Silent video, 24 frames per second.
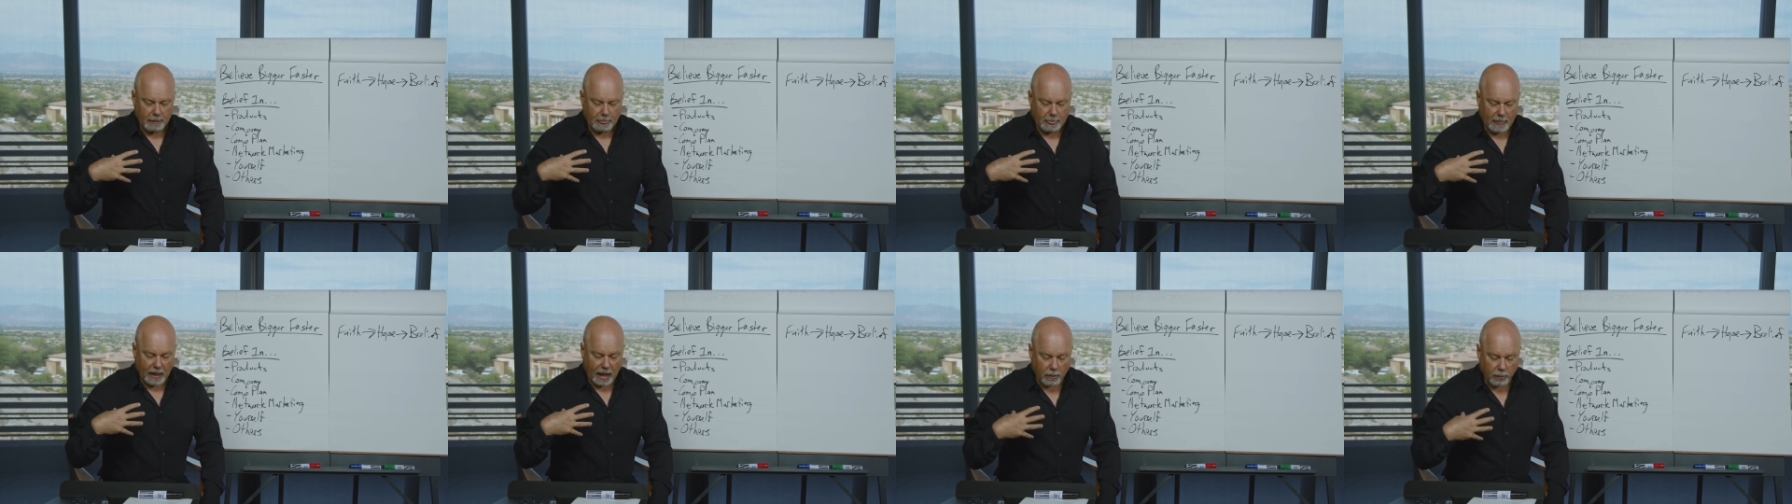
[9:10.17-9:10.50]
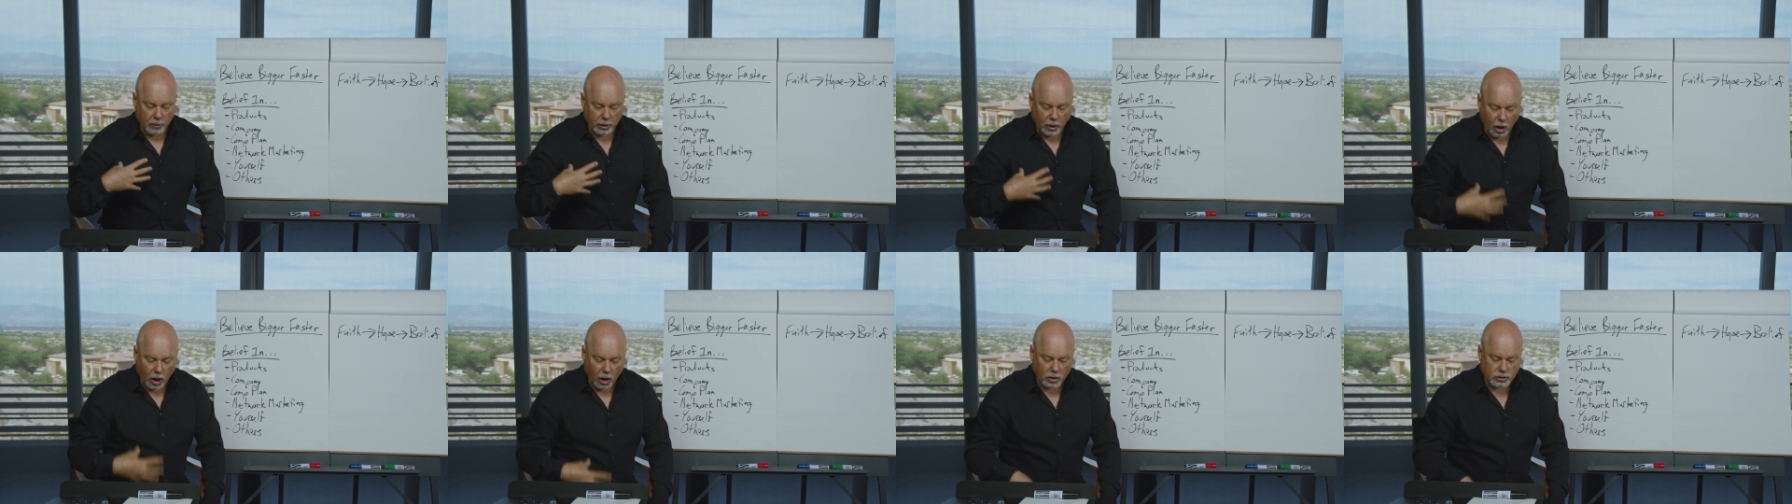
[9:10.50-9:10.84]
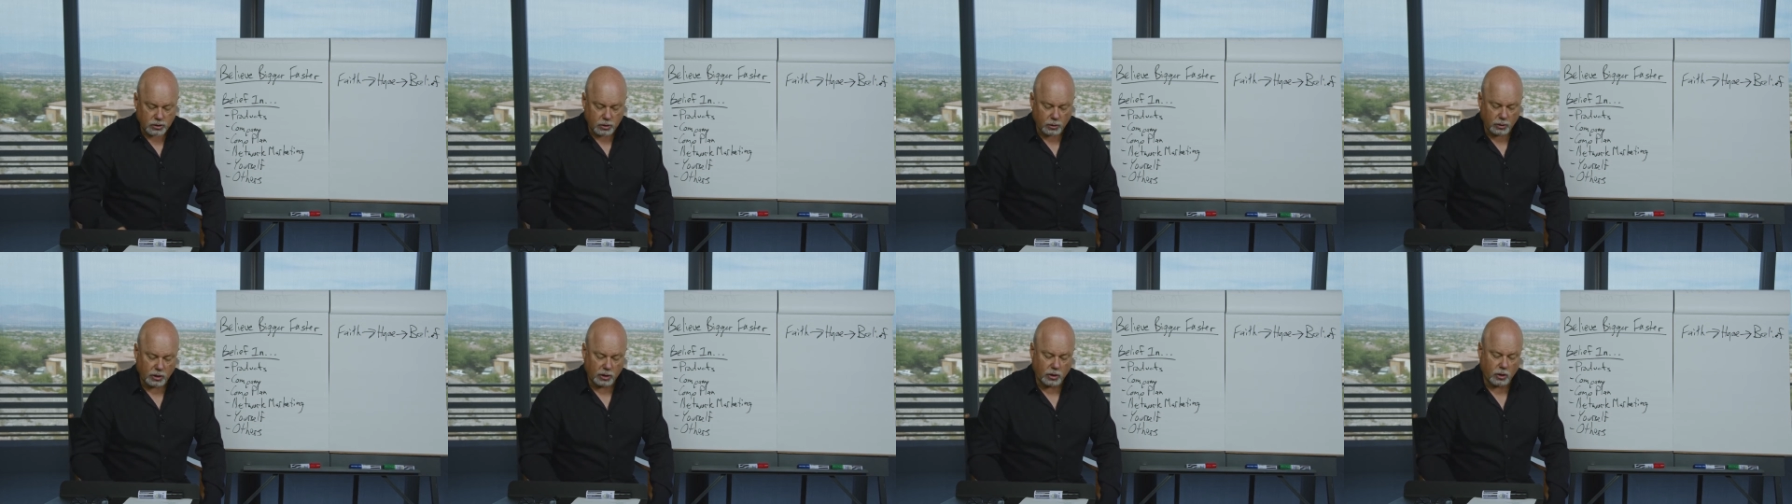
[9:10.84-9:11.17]
I would
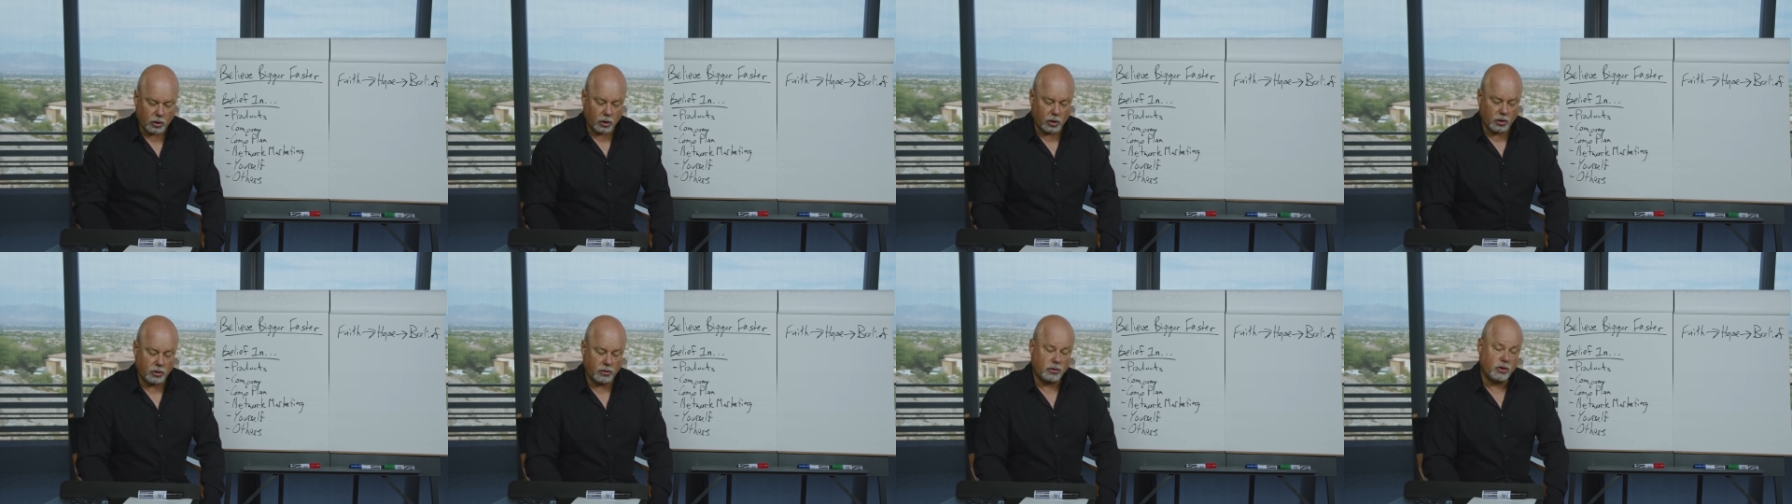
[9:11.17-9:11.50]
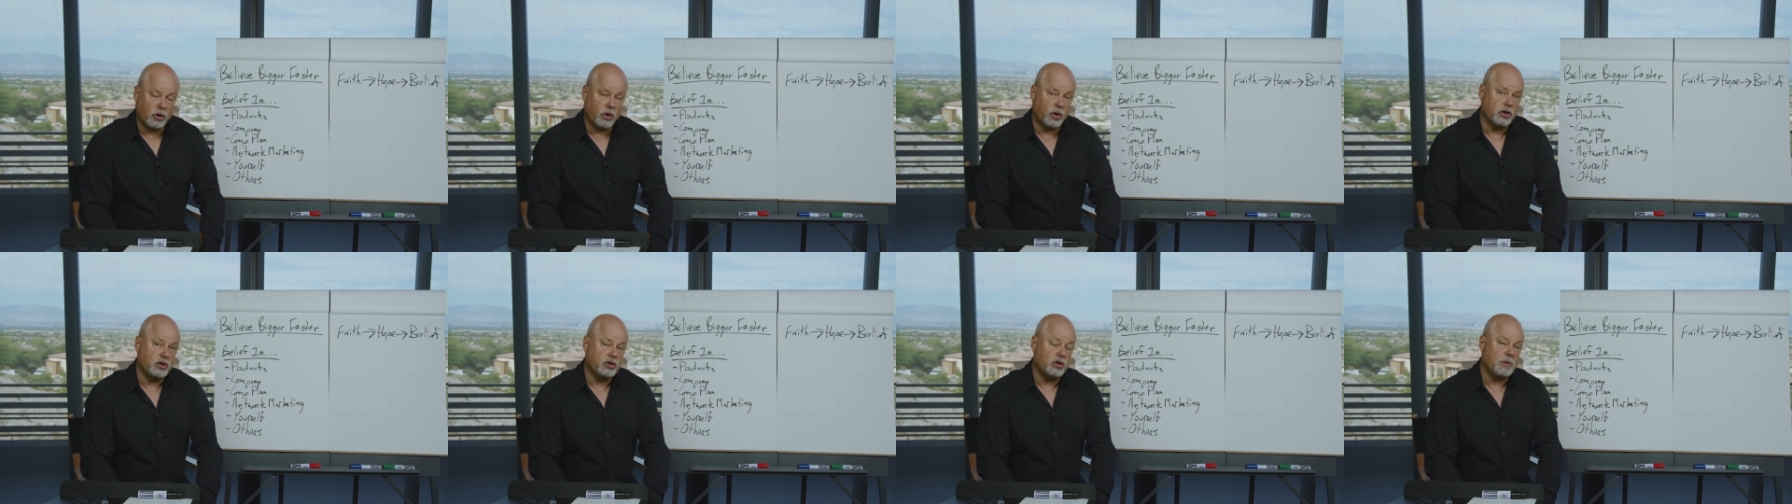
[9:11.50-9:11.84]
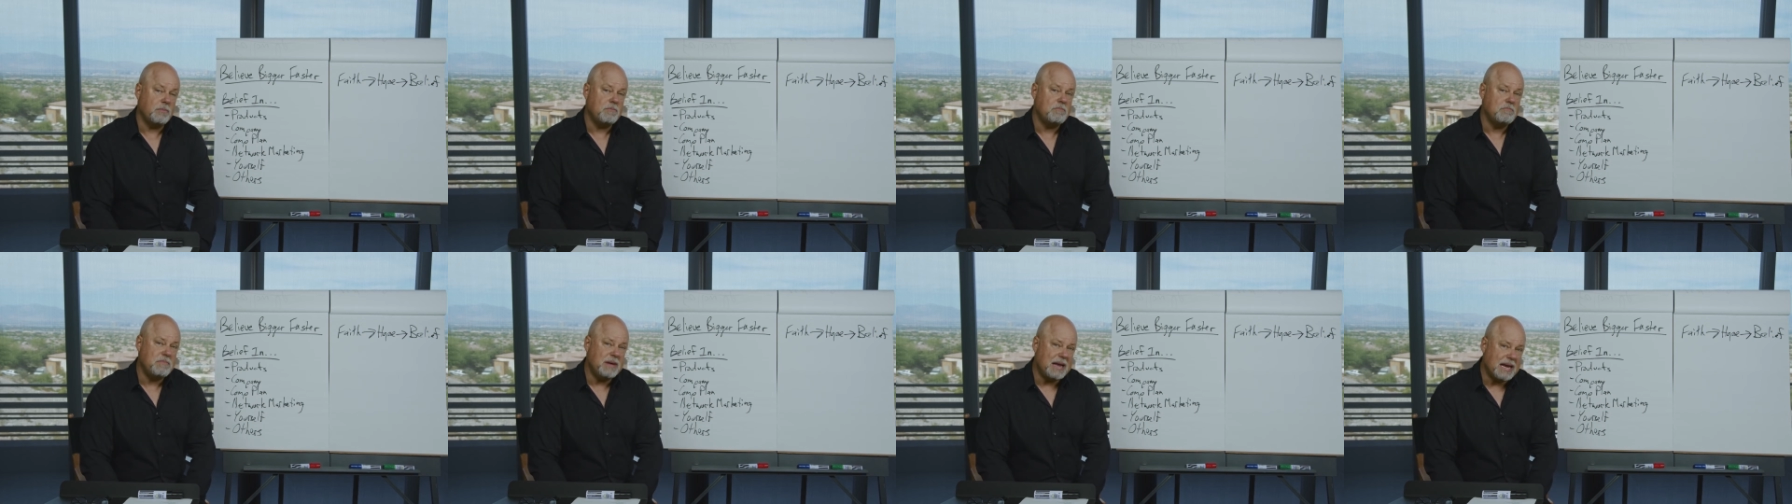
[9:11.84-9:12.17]
also encourage you to
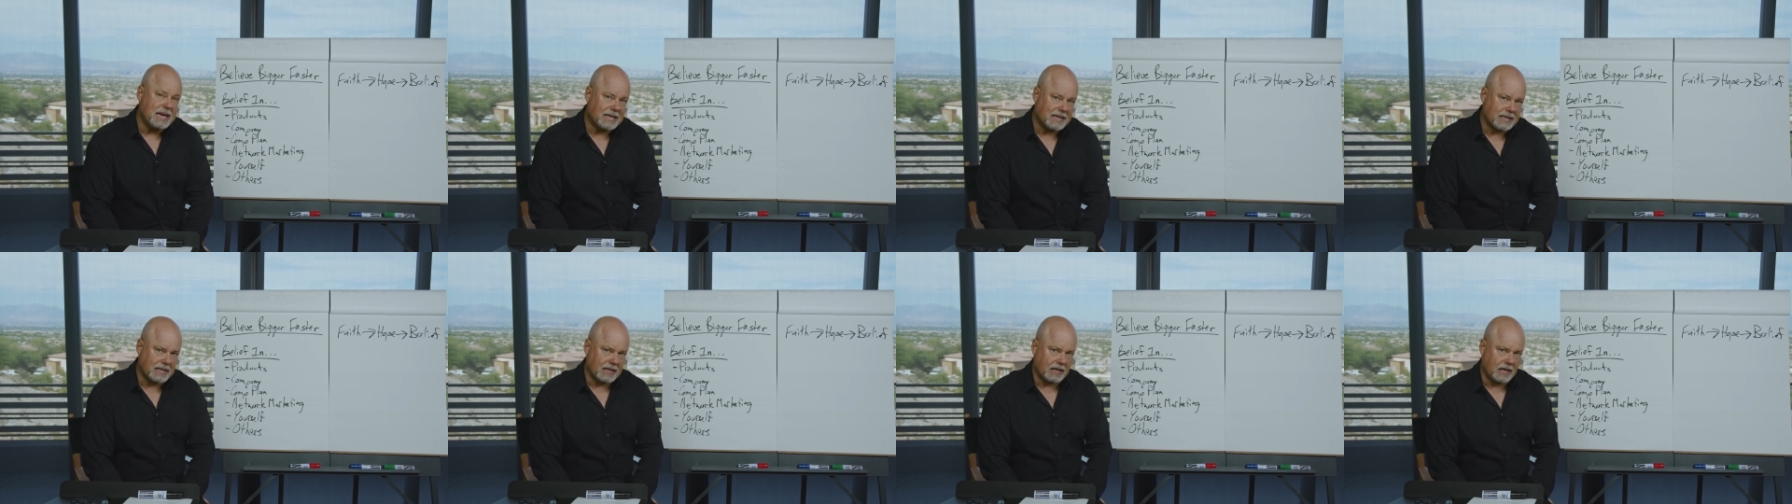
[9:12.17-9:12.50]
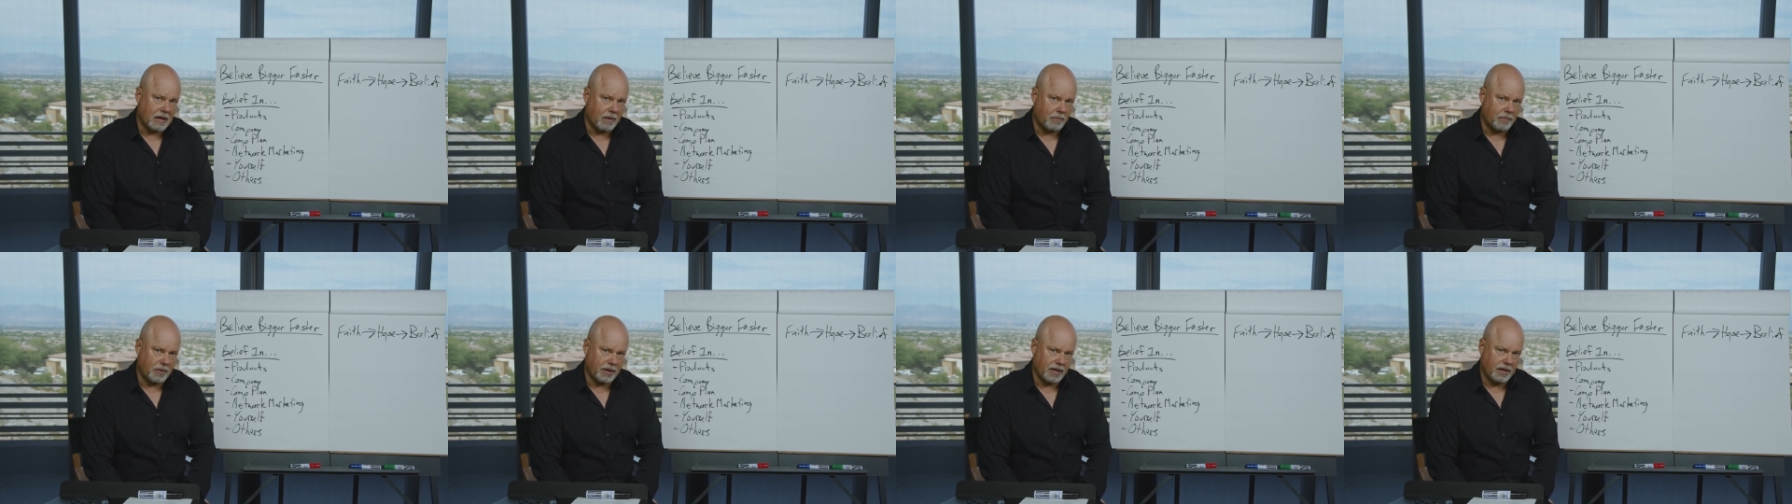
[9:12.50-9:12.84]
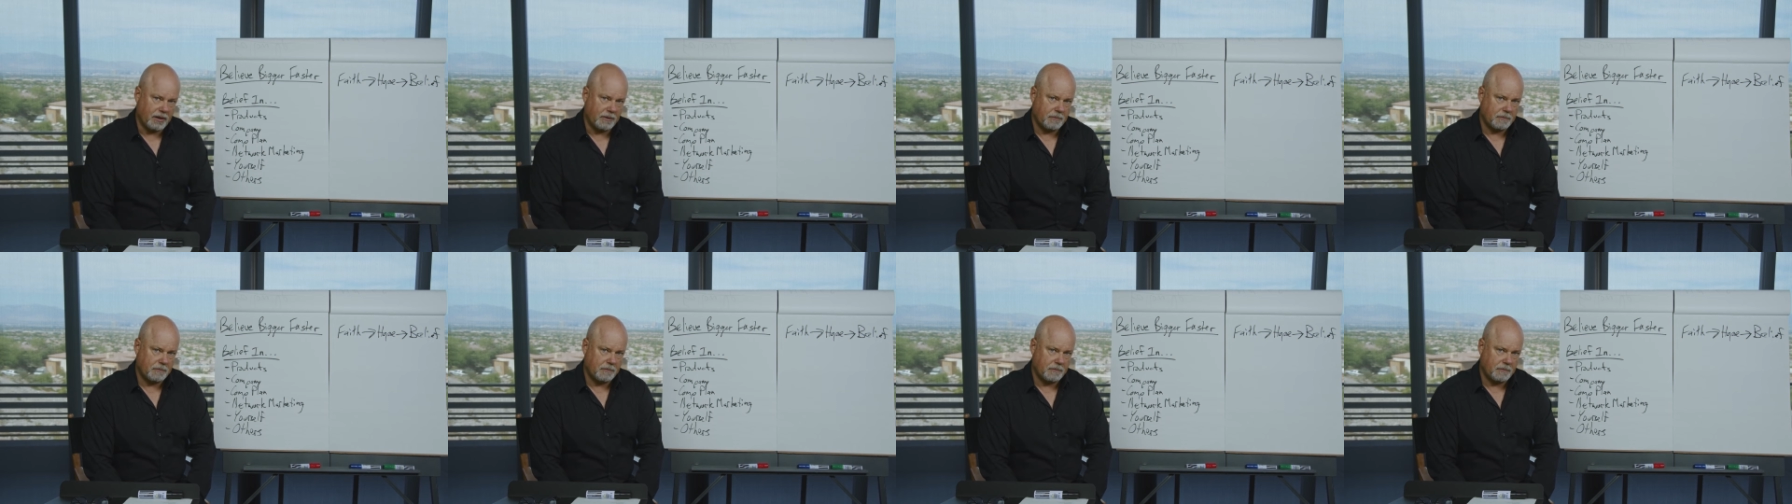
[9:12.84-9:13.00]
meet the company.